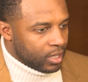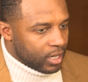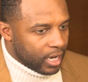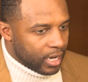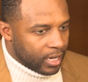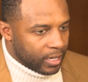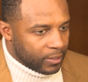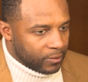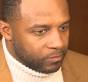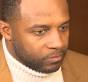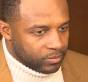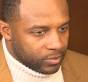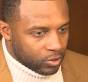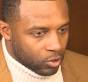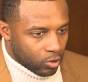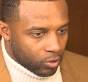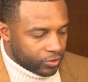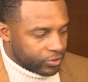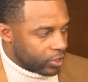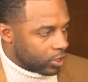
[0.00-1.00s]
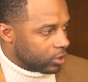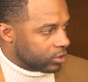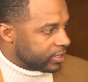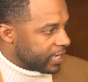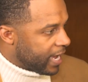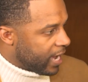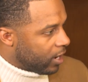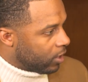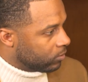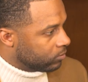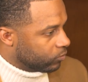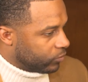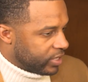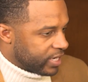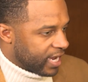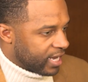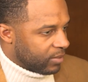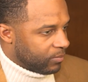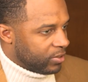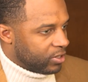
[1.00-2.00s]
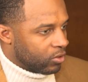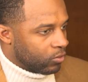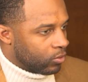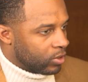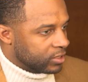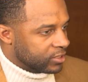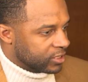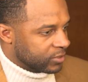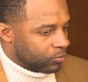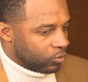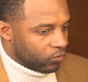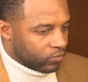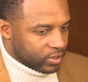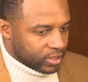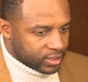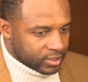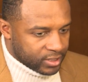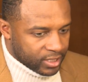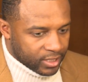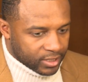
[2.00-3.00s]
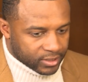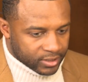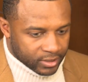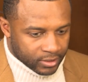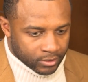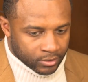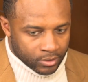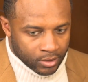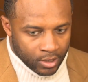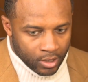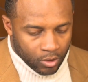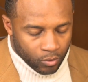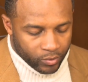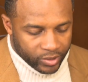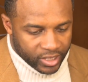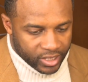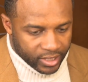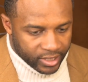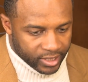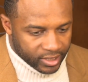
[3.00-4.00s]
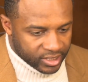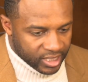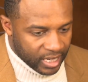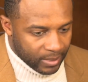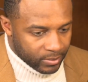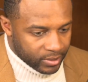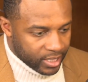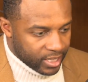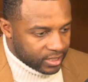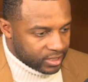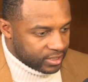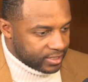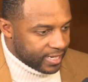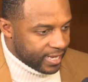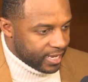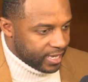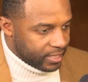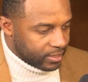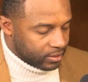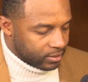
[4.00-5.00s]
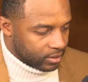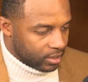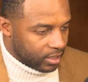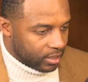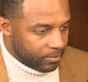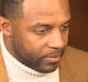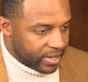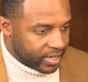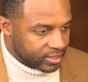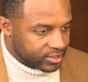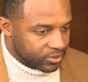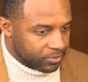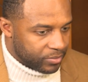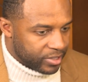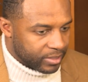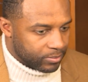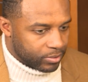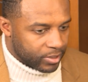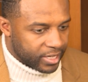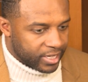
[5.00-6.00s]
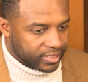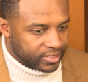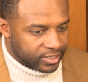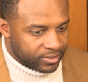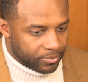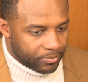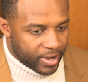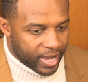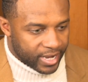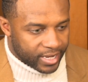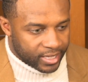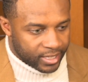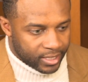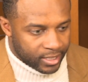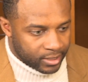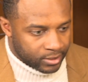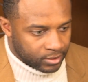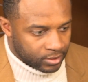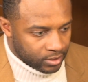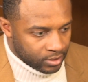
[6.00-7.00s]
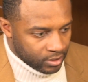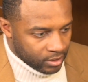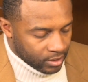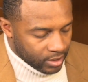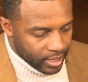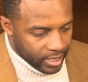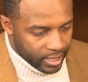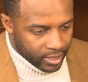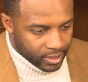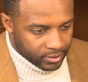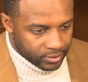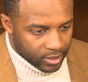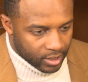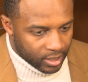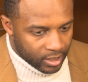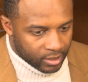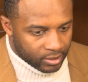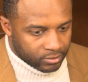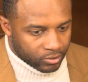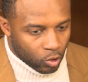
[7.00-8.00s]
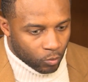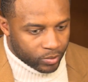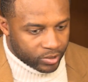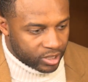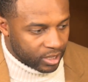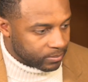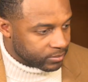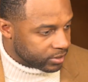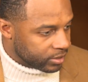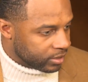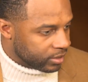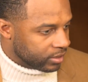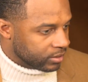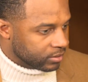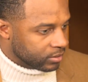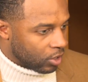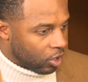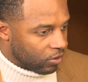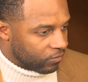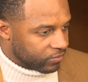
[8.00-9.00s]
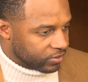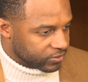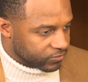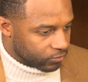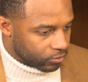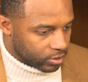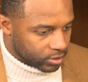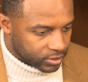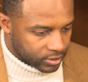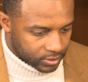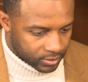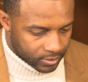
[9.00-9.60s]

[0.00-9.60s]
you know, on third down, we got to be the ones that's moving the sticks, and we did a good job of that today, making some big plays in the back end and opening up the offense for us.